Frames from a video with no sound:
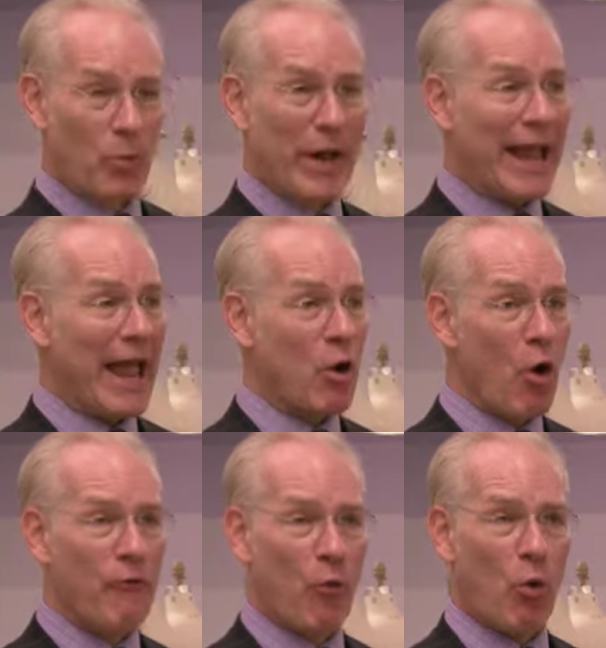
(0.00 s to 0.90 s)
We can't all
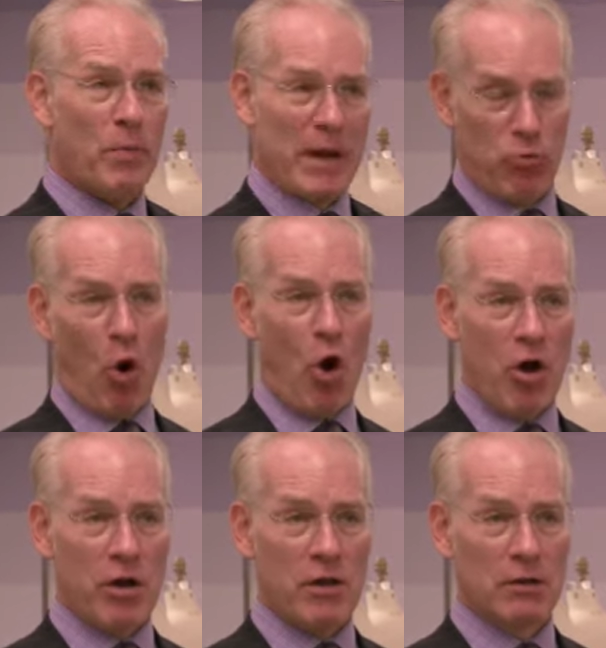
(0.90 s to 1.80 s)
four be
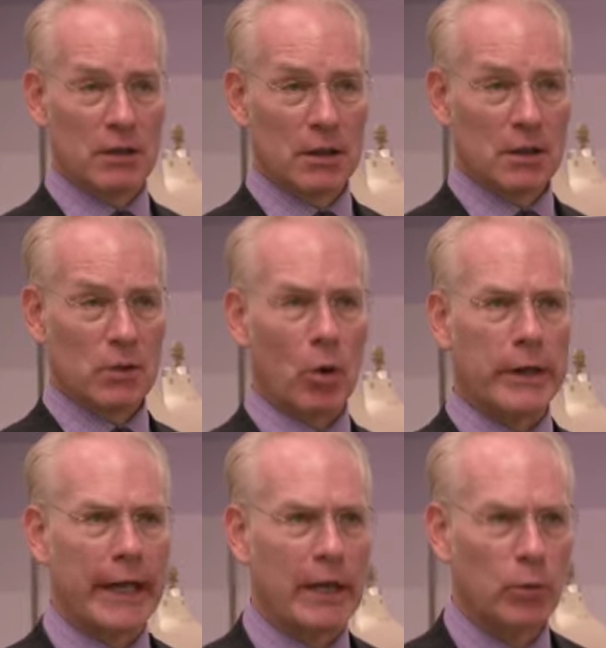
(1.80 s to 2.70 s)
wrong. Right. Or
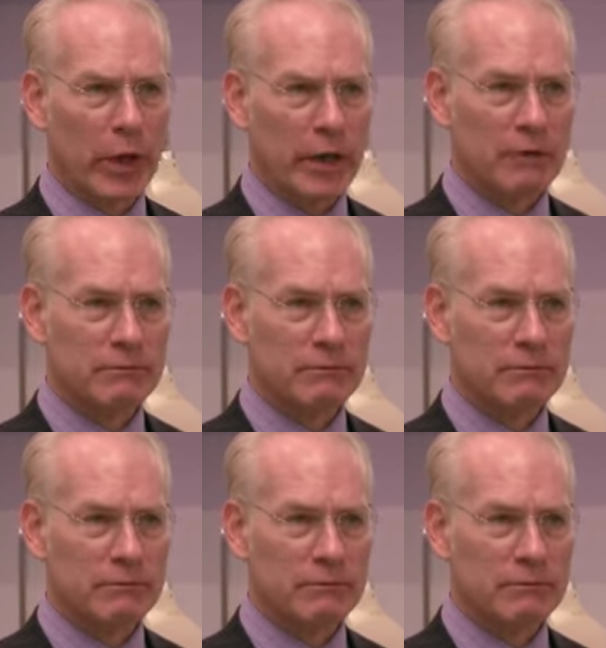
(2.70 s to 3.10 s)
can we? I